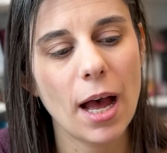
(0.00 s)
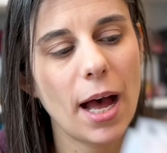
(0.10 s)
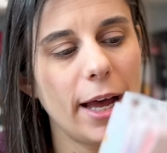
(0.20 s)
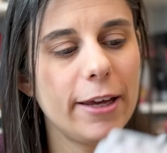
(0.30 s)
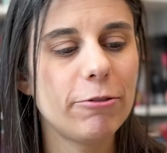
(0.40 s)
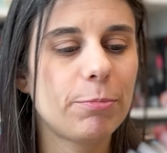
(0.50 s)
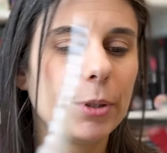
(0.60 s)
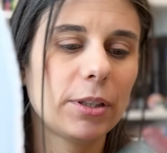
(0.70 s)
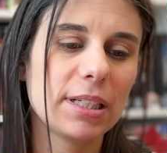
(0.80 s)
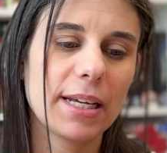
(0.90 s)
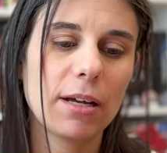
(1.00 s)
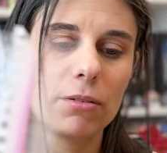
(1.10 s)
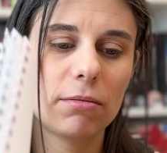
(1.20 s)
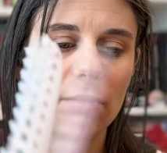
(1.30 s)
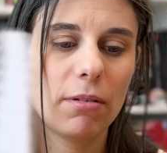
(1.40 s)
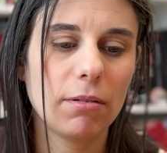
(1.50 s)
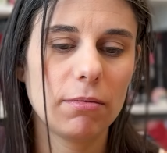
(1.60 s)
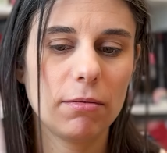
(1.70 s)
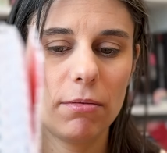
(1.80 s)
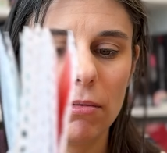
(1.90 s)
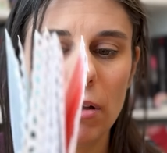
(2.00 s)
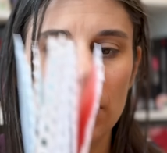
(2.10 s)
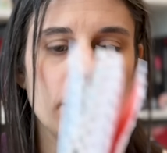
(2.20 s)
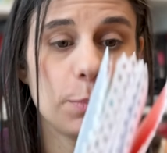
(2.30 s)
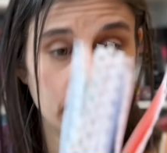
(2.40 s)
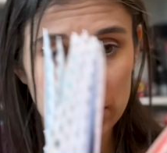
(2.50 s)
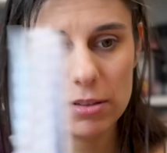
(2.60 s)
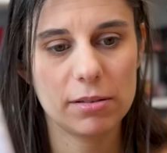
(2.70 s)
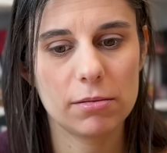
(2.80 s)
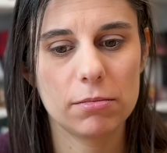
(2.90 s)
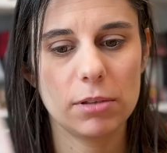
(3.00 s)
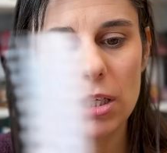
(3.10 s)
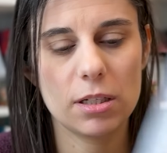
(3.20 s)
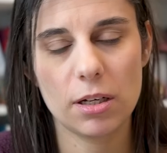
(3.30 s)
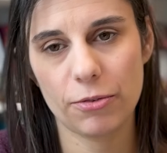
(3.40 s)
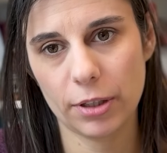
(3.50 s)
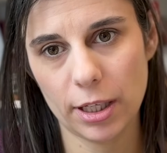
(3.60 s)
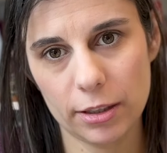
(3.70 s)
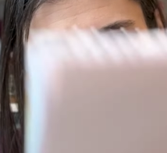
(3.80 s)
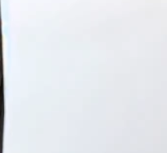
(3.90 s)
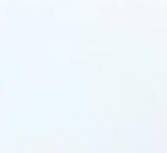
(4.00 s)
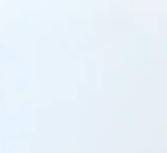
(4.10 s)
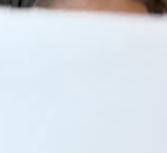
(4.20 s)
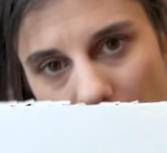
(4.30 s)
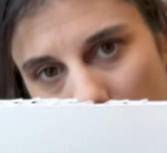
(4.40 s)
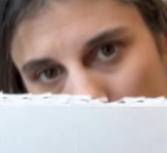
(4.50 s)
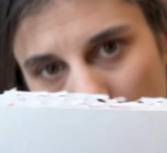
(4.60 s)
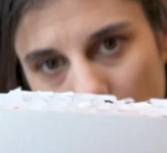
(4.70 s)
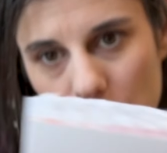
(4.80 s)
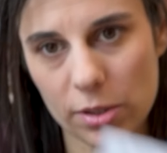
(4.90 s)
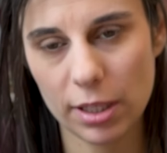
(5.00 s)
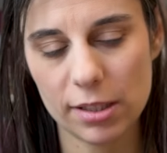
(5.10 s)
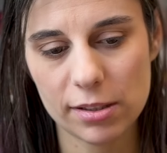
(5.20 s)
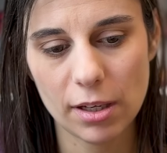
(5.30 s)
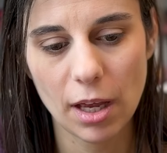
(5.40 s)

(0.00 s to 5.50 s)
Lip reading: I've broken down the books into different colors, and I'm gonna use these.